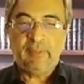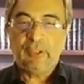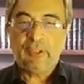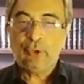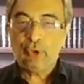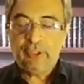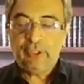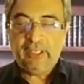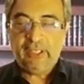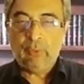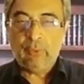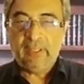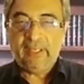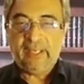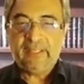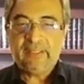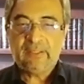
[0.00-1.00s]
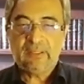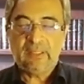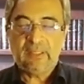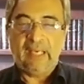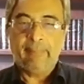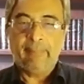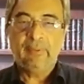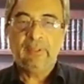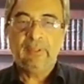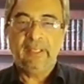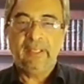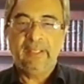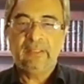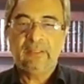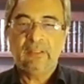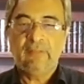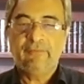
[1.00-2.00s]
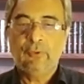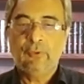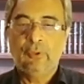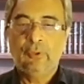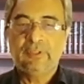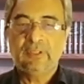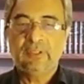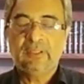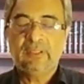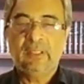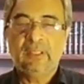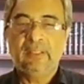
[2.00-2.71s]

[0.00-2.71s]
But today what has happened is, of course,